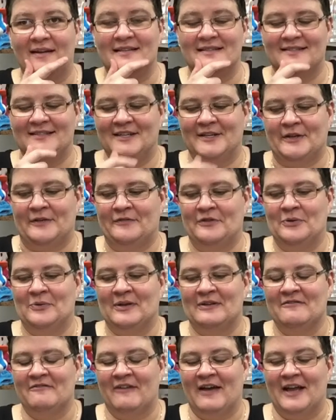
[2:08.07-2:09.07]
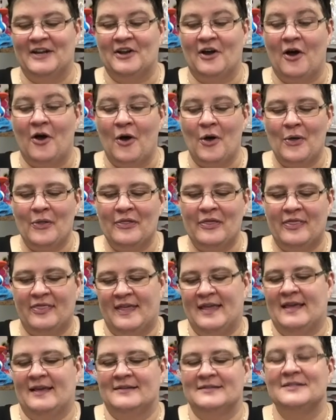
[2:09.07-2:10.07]
See if you can find all the
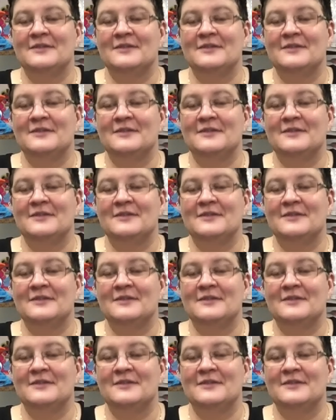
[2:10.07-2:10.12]
things.